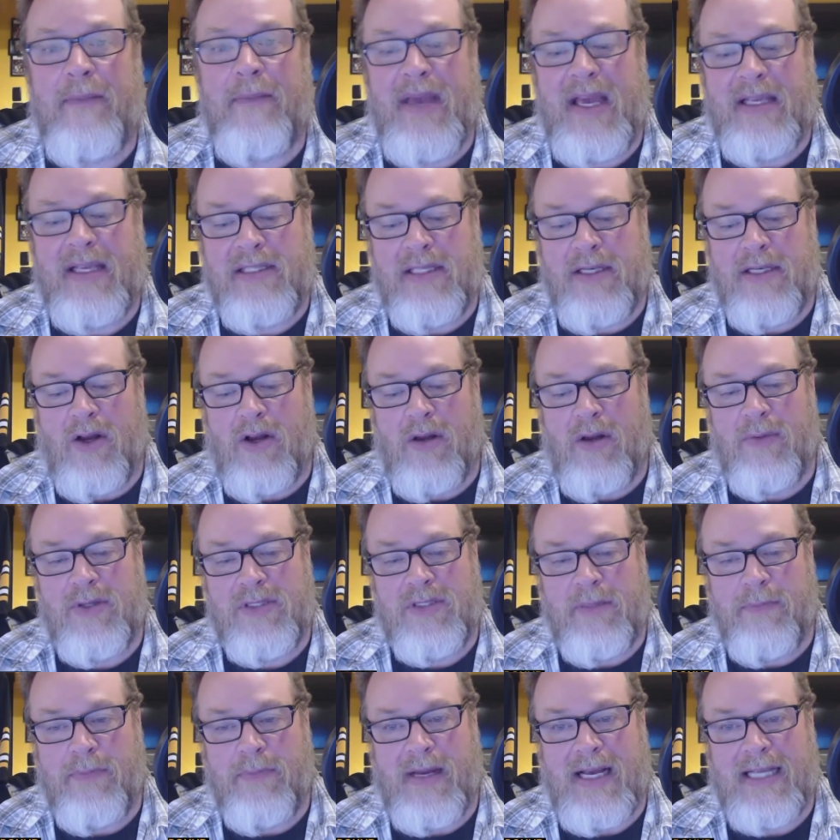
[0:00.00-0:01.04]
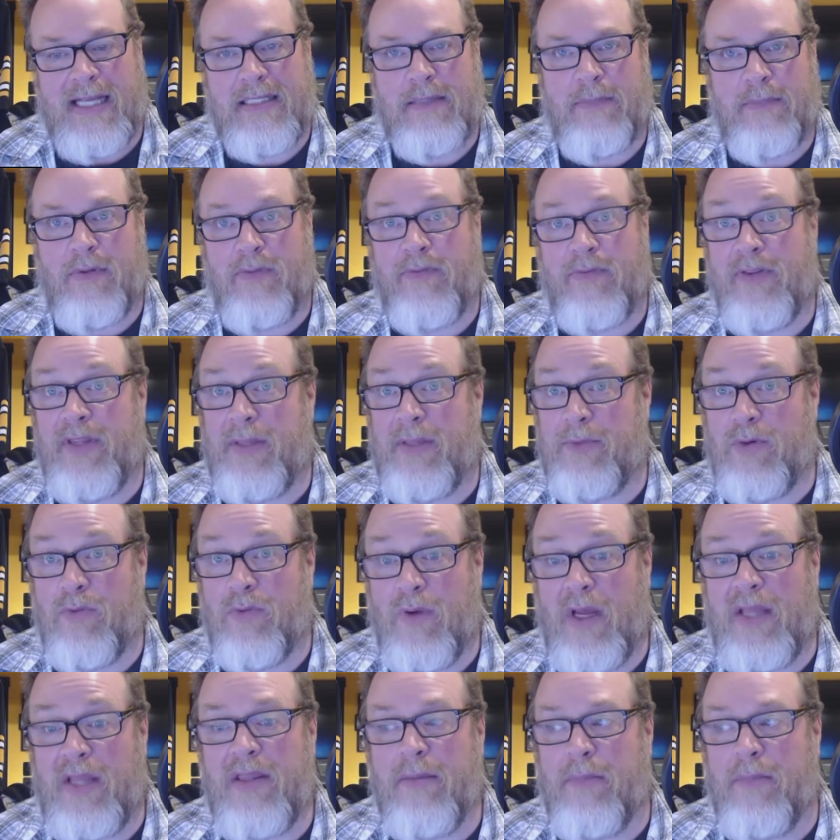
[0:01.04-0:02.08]
That makes it almost impossible for
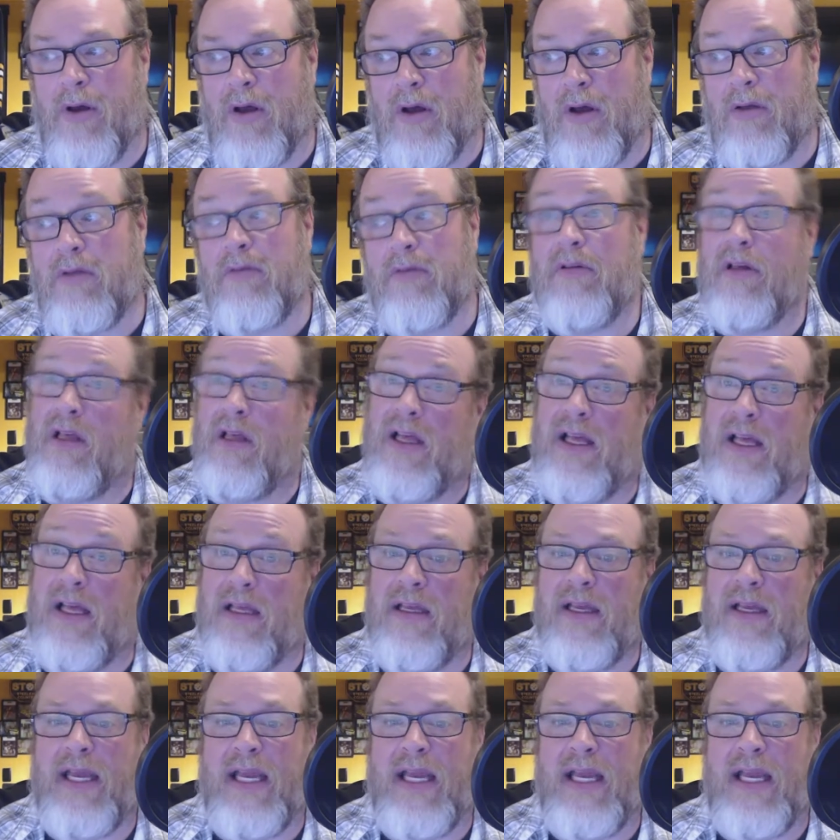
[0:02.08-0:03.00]
them to run the ball,